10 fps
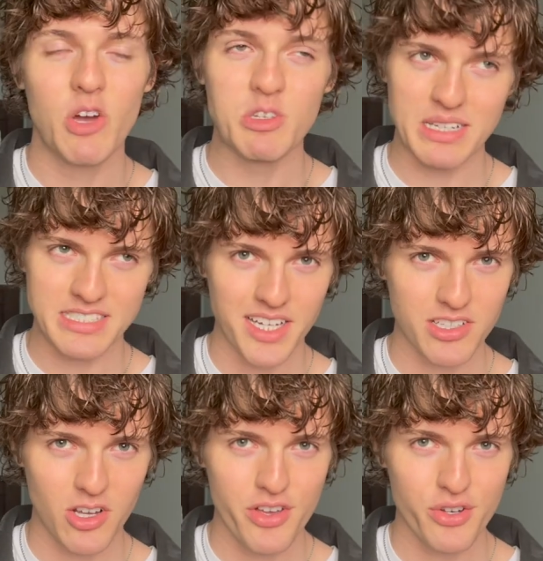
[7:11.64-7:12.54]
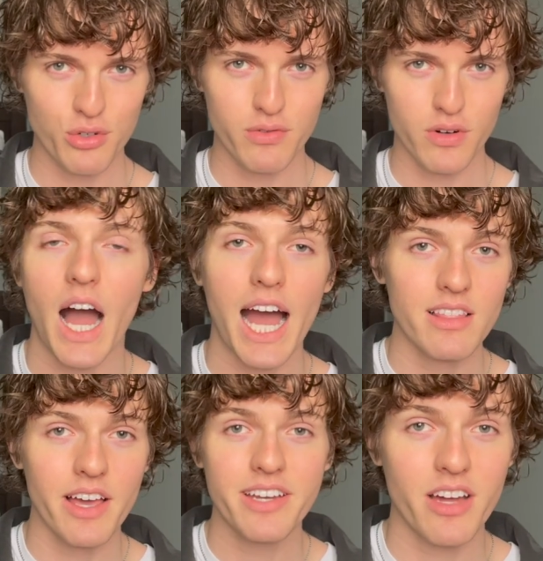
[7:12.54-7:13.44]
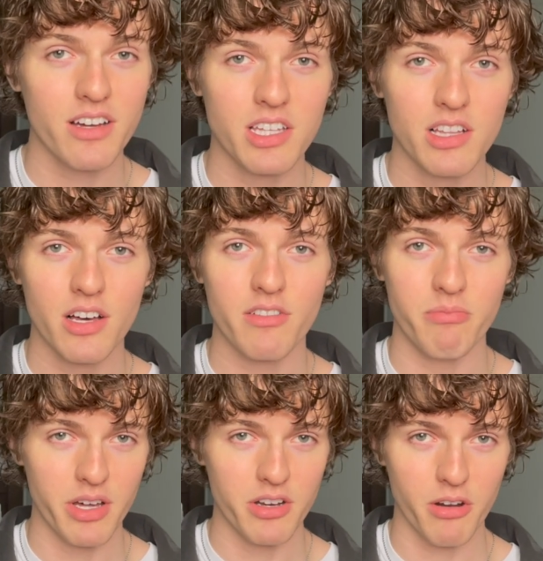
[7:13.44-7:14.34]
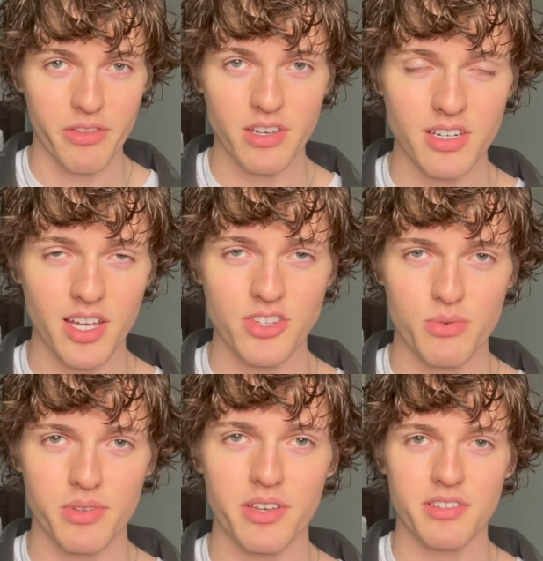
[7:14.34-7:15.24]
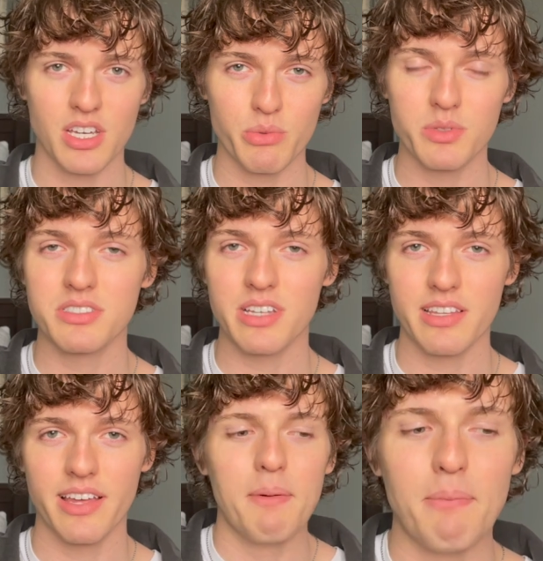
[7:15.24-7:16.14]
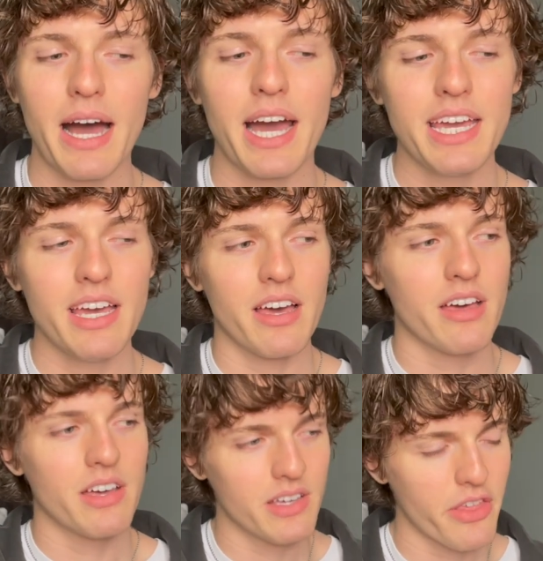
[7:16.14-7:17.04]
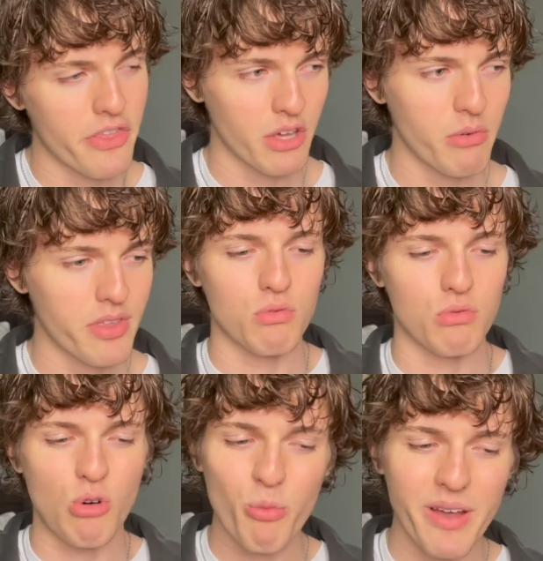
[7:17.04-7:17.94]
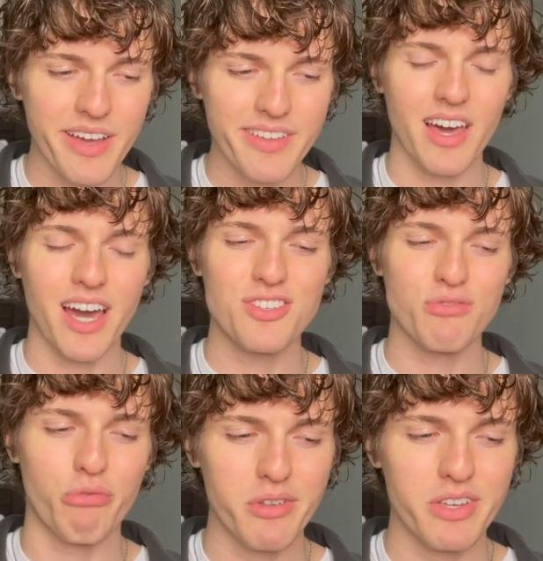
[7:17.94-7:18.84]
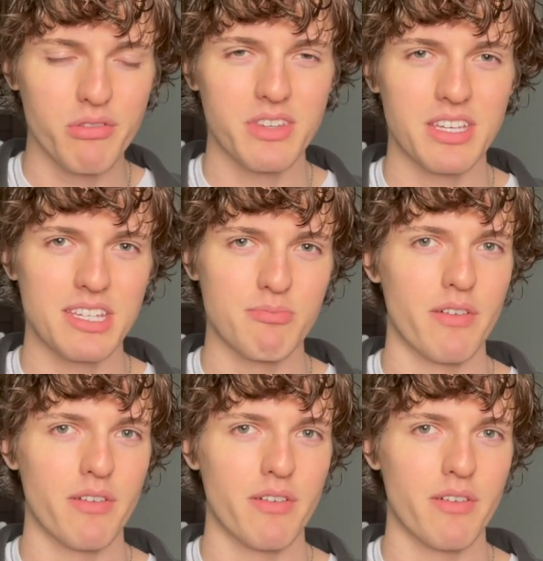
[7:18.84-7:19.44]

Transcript: was my second Colleen Hoover. I liked Ugly Love better than It Ends With Us. I will say that. My thing with it, romance, I just really don't think is my